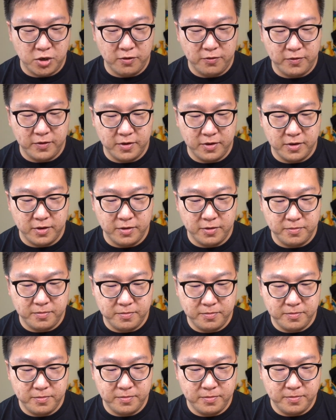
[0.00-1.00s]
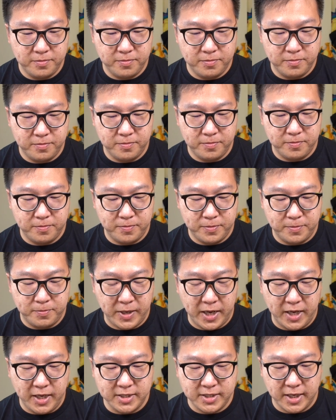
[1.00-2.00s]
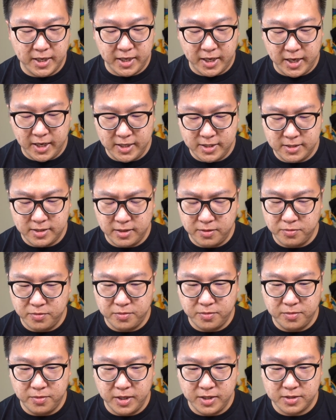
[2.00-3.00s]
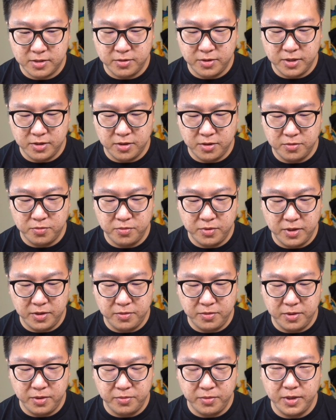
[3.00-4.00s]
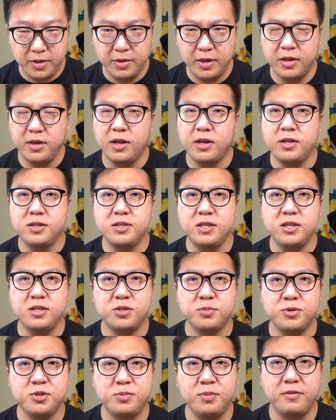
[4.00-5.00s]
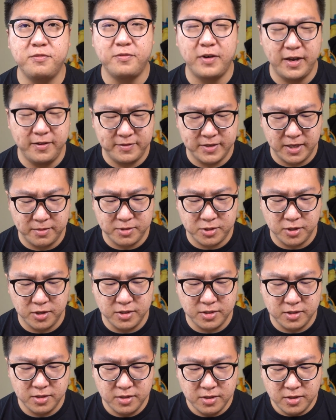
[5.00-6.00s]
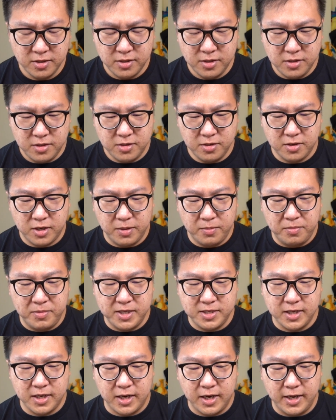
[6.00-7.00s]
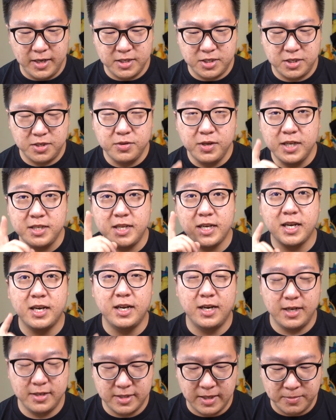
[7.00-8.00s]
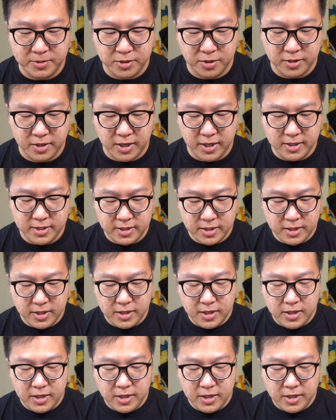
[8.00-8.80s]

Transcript: of uh, pace, I guess. And what's going on? Where, where, where? Uh, isn't it supposed to be five snapshots? Okay, maybe it's a glitch. Let's take another snapshot, guys.